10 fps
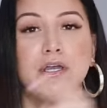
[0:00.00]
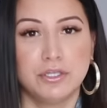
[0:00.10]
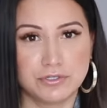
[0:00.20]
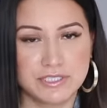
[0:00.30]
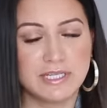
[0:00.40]

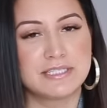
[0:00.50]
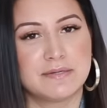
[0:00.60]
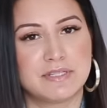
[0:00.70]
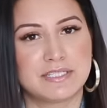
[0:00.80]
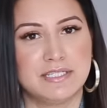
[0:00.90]
you'll see in
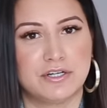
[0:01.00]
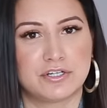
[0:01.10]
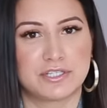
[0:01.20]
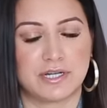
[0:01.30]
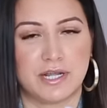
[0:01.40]
some of the
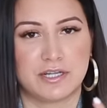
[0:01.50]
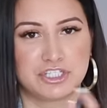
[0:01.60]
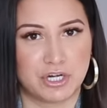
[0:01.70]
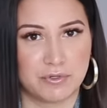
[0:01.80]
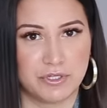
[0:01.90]
sneakers that I
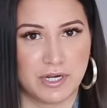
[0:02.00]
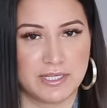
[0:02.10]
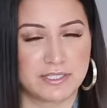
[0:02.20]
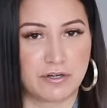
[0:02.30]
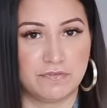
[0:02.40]
share with you
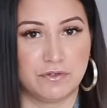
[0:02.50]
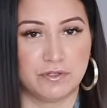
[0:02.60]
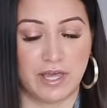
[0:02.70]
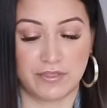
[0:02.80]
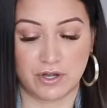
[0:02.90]
guys that are full
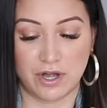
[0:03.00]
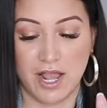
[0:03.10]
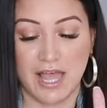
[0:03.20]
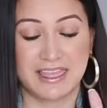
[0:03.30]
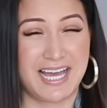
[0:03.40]
leather.
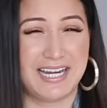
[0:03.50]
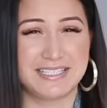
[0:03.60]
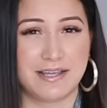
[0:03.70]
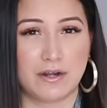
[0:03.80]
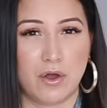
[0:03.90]
That
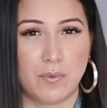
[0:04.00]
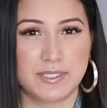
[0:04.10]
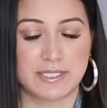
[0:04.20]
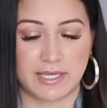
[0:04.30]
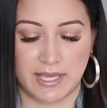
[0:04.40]
is not
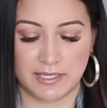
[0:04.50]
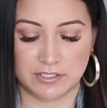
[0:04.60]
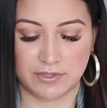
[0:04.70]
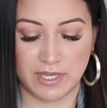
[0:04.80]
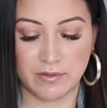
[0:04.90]
always the case.
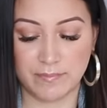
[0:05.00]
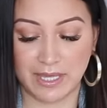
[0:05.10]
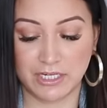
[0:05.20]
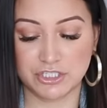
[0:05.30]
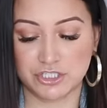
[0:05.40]
So they
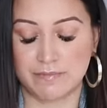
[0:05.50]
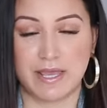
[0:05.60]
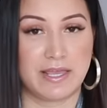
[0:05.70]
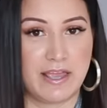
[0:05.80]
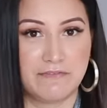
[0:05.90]
managed to
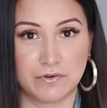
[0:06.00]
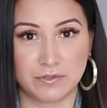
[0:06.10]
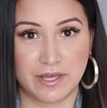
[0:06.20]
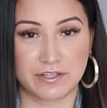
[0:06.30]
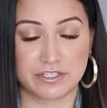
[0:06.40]
make a full
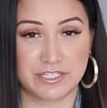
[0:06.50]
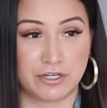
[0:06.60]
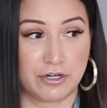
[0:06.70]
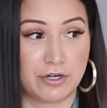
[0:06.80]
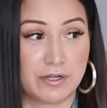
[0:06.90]
leather
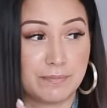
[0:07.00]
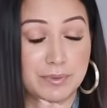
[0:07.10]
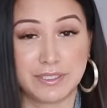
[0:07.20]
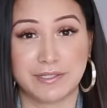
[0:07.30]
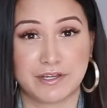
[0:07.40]
sneaker
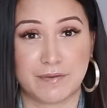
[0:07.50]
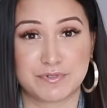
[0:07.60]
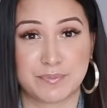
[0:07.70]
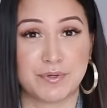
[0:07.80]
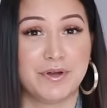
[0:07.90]
completely
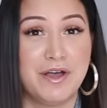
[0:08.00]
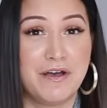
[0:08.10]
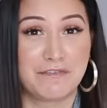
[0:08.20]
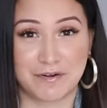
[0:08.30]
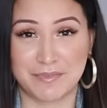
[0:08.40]
comfortable
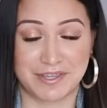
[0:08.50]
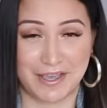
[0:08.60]
from the